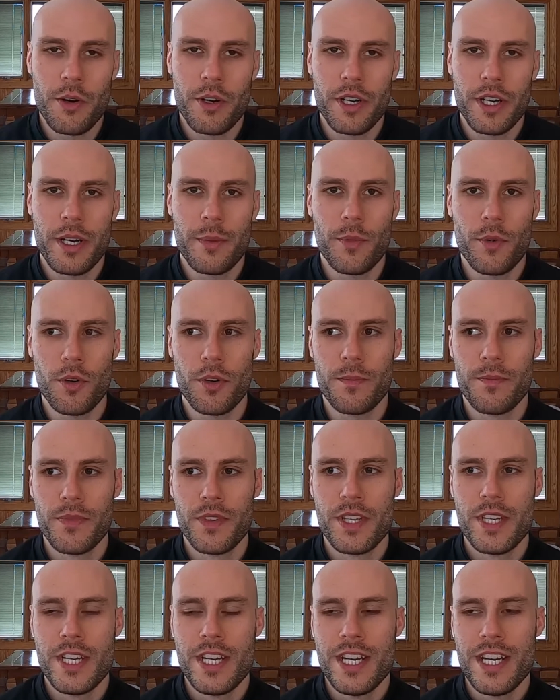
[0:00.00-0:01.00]
own it anymore.
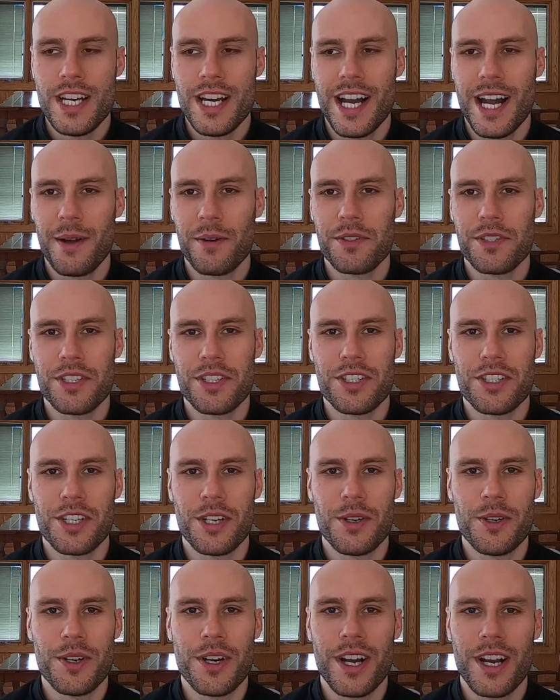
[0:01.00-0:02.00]
I was gonna
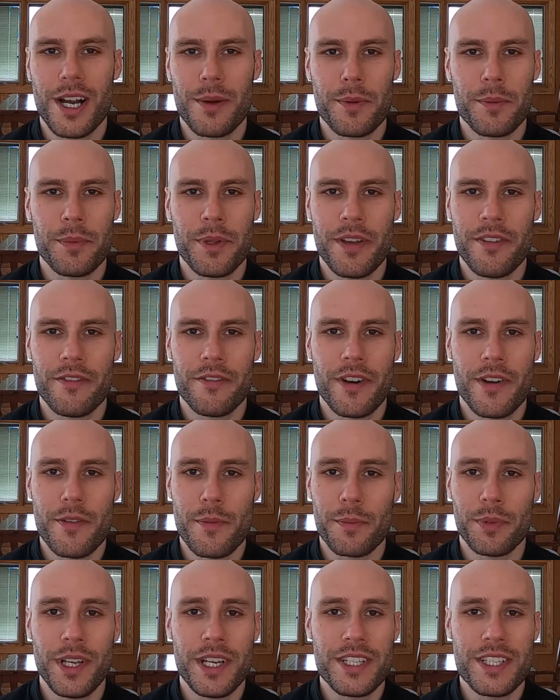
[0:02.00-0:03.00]
show a couple of
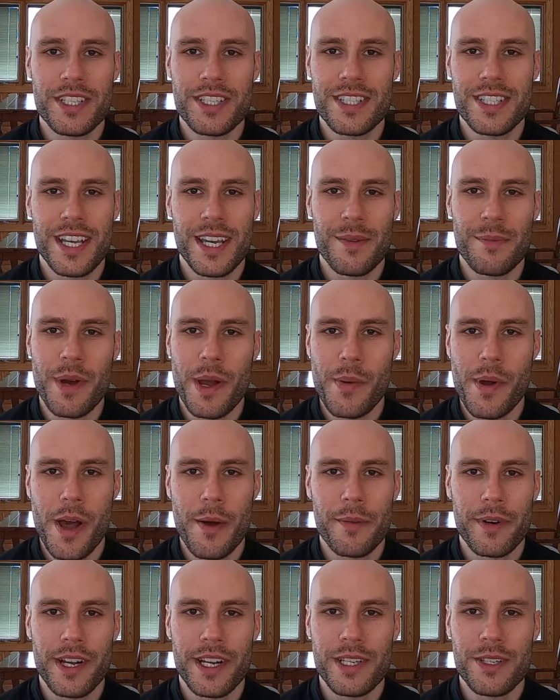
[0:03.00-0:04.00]
favorite places that my
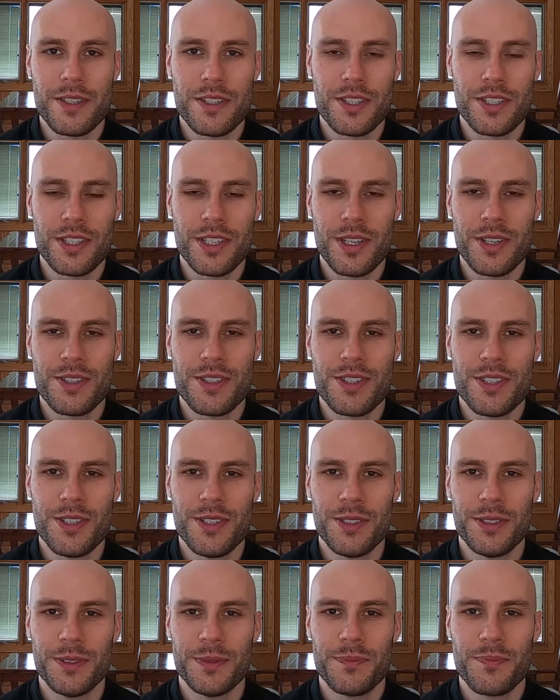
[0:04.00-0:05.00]
mom and I used to go
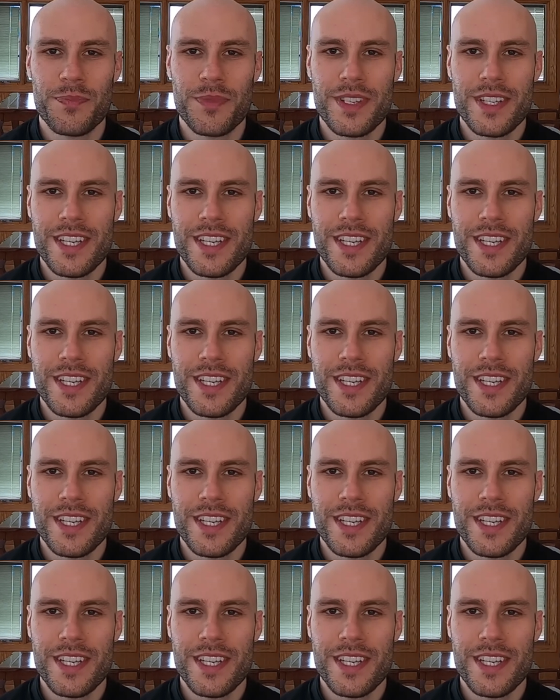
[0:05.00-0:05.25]
to.